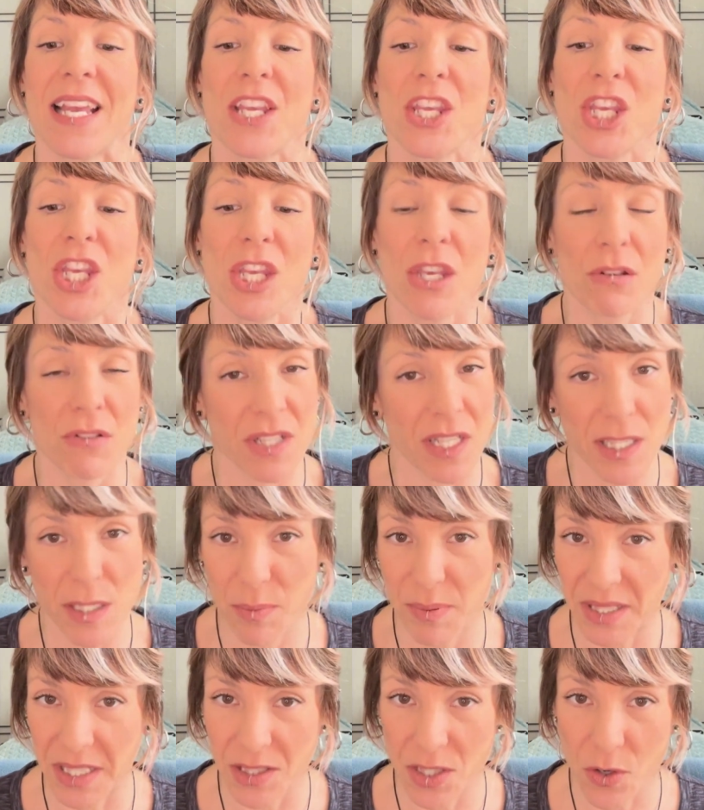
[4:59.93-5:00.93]
Using
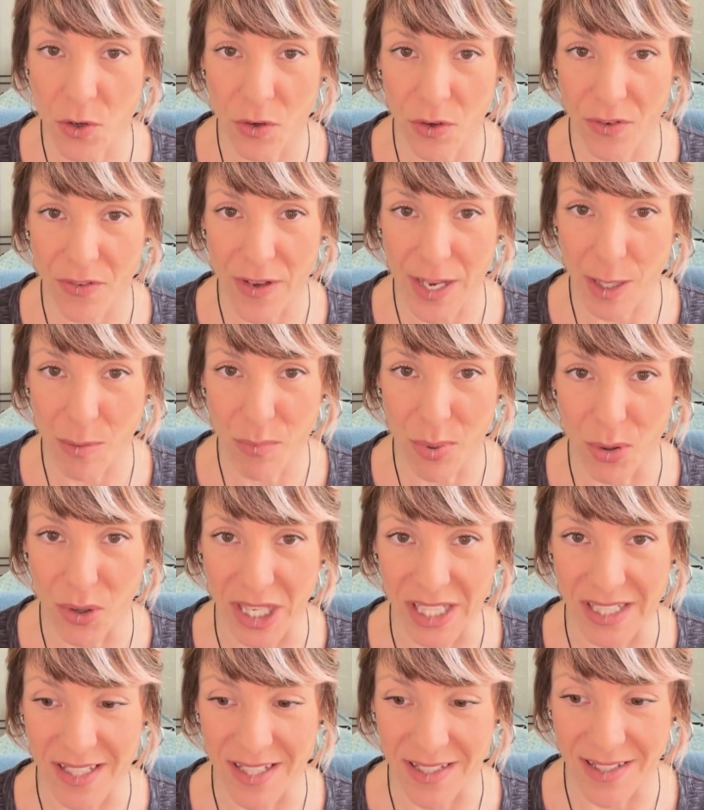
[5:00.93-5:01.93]
spleen tonifying
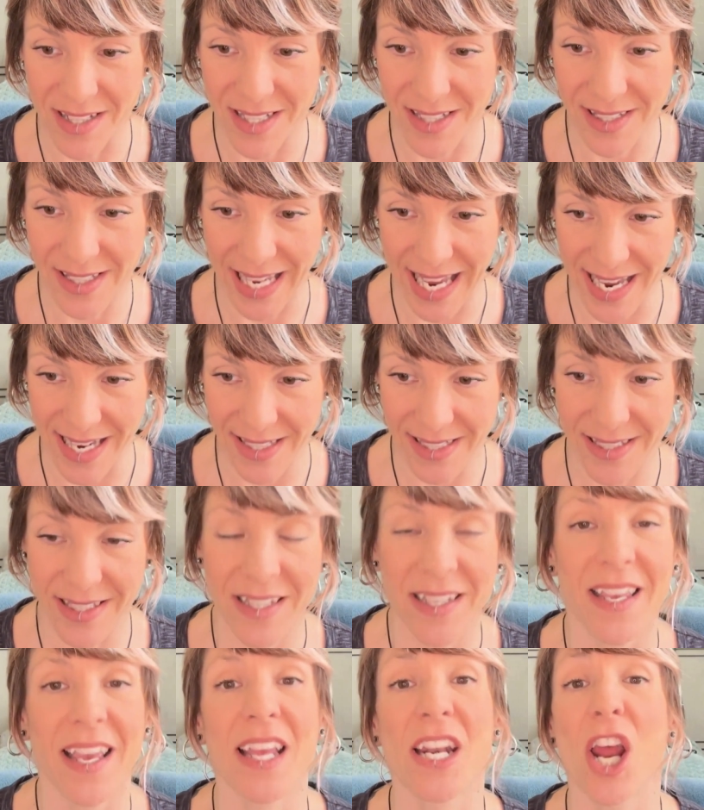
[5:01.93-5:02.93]
points in this case,
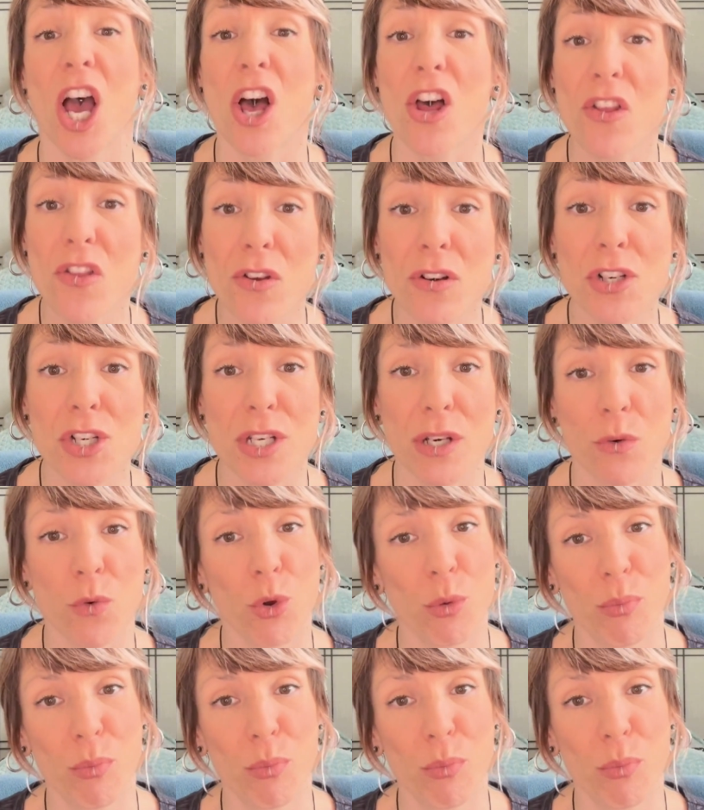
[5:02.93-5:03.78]
and other general